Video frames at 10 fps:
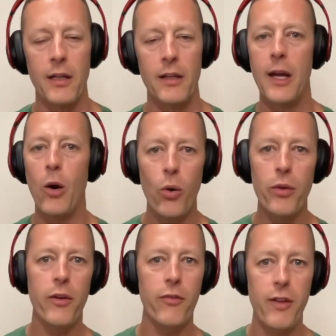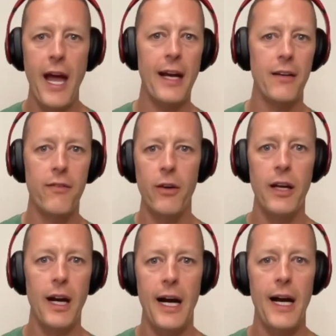they hold their flag in a very
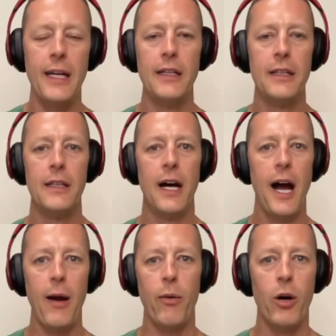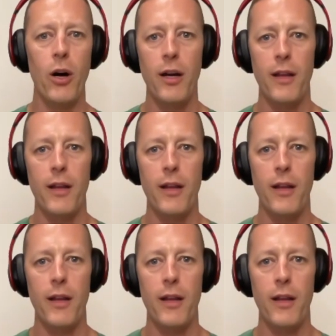high high regard, mm.